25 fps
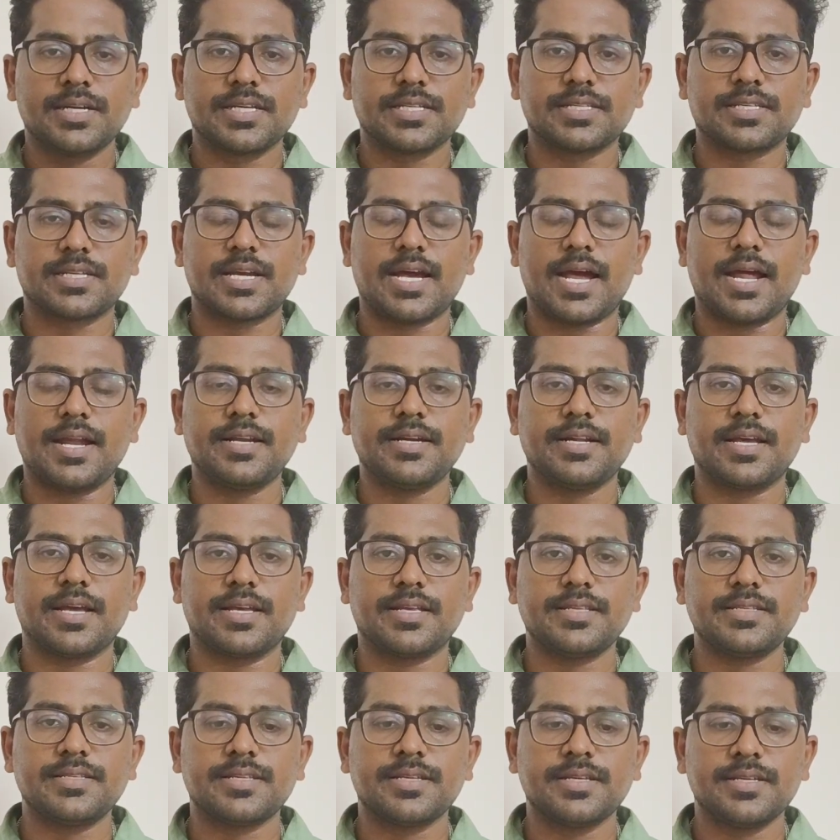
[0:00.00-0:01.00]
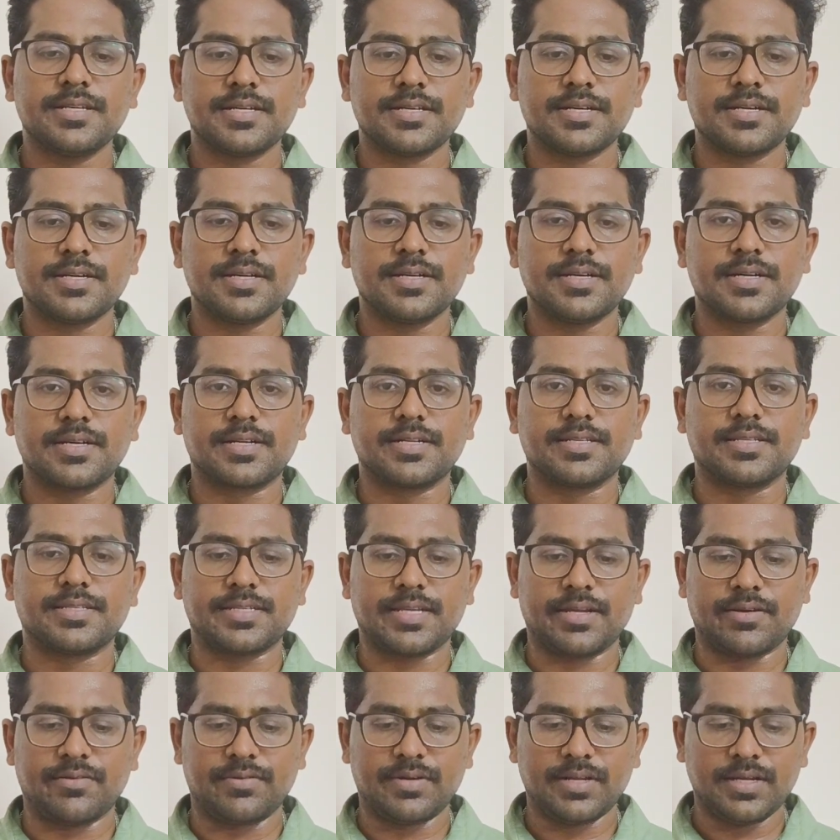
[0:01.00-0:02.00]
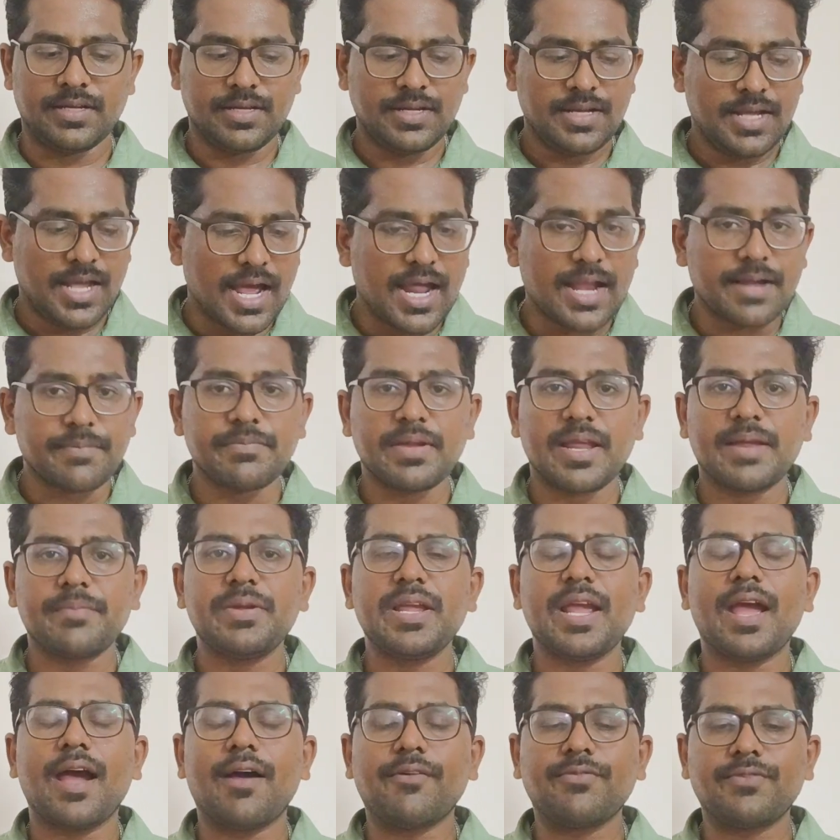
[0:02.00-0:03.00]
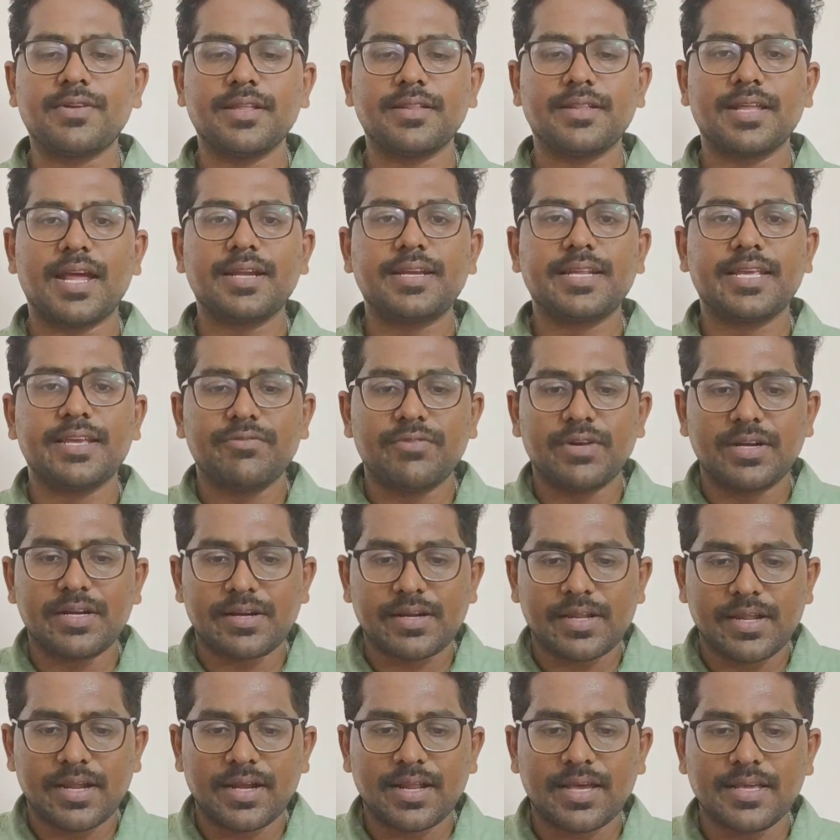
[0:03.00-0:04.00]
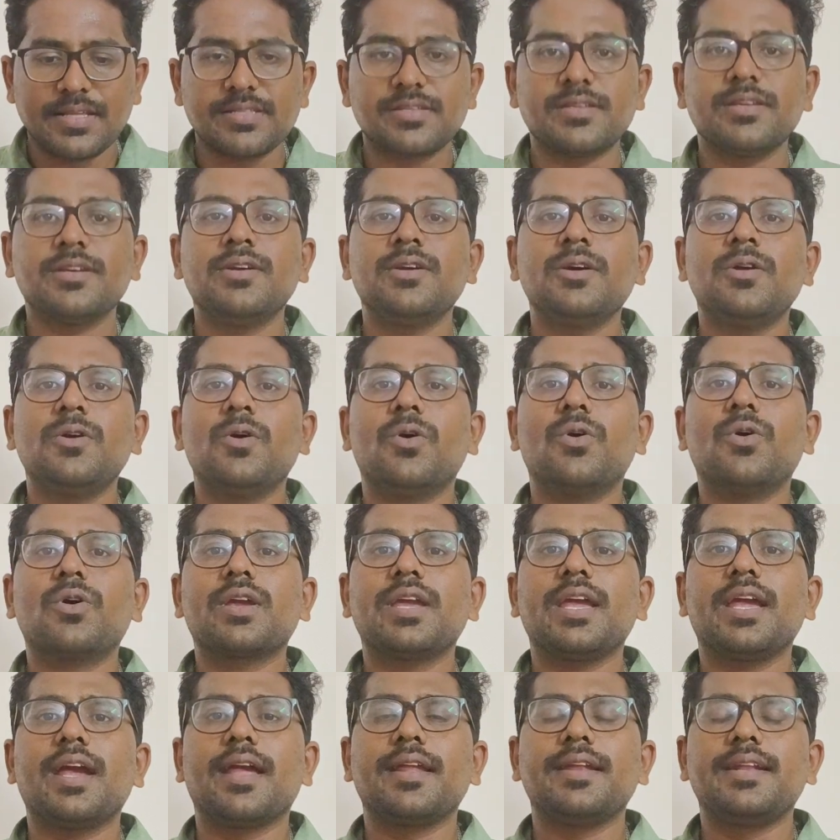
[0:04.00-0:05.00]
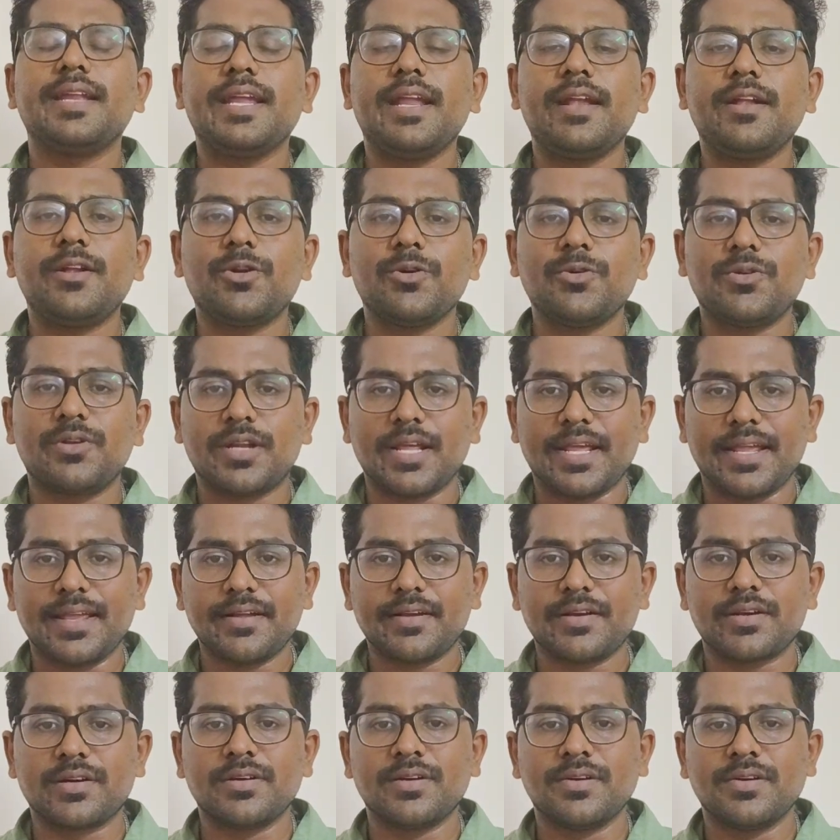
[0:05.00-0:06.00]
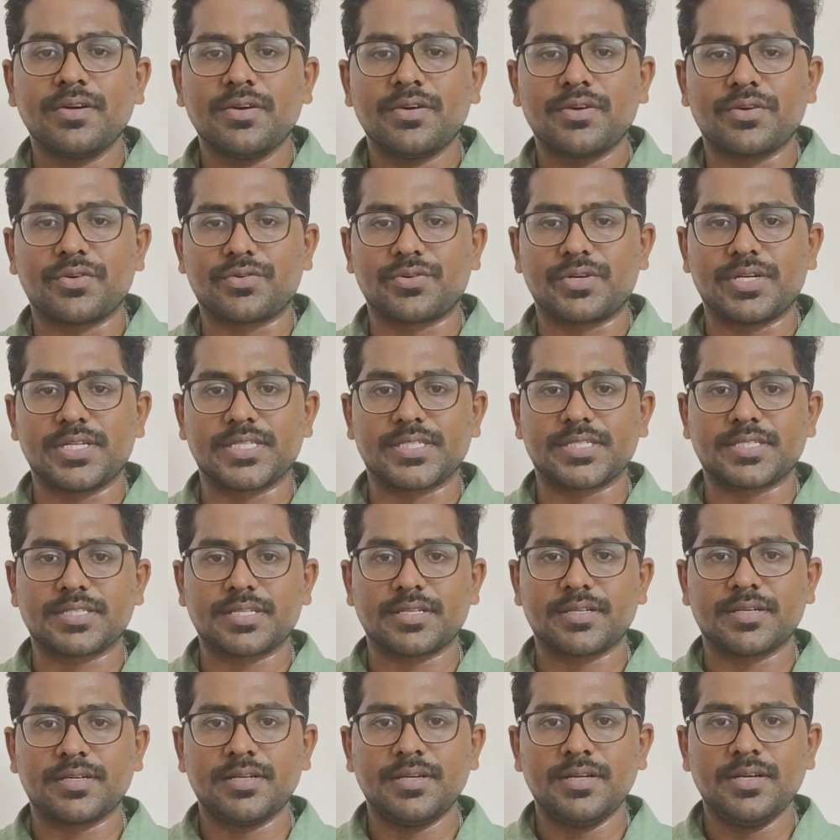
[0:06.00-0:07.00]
his hand has received. And maybe after that, he will realize, okay, I need to take rest.